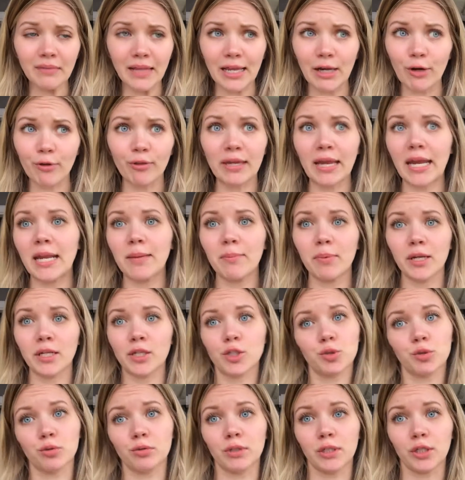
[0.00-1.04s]
I don't think anybody
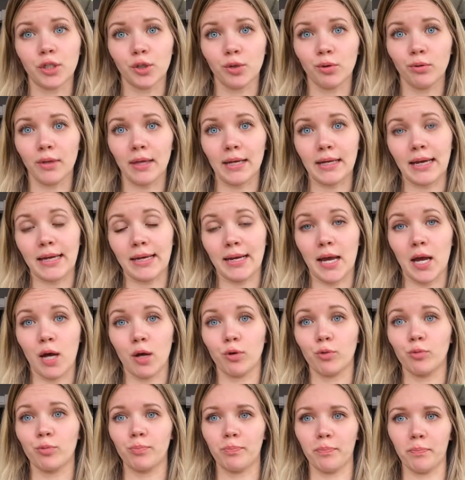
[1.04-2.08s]
truly knew like on
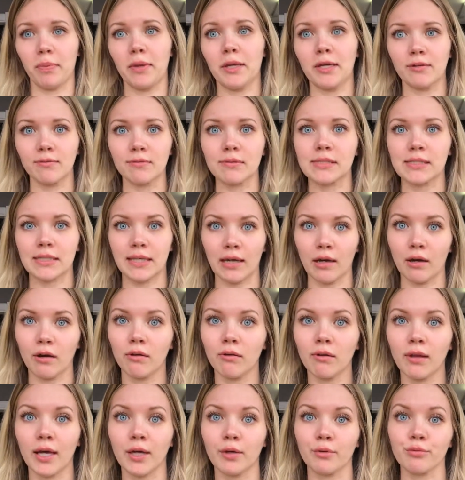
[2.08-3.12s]
how big of a
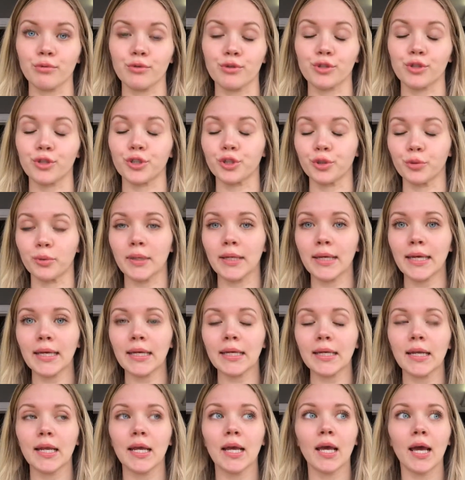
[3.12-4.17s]
scale I was doing
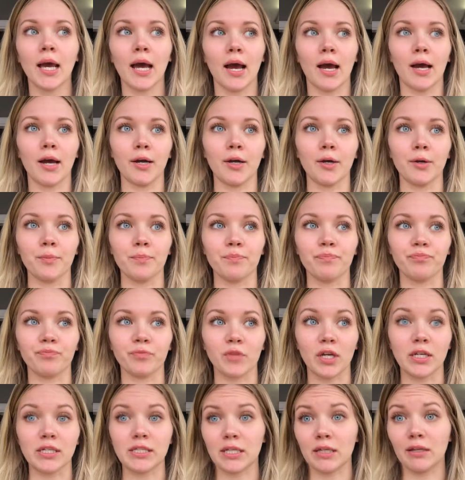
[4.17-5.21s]
it um,
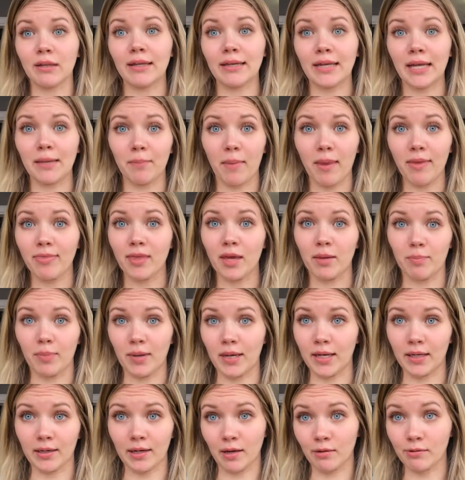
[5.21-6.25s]
until like I made that
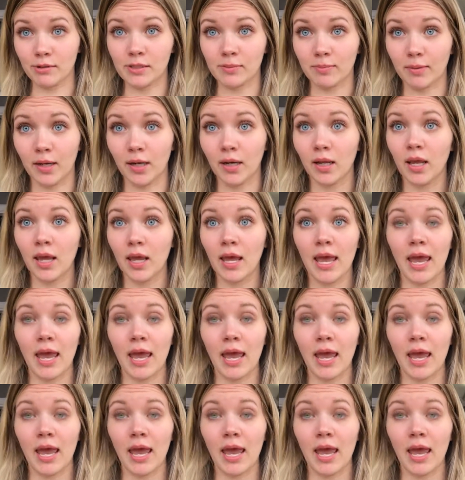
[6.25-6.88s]
big announcement.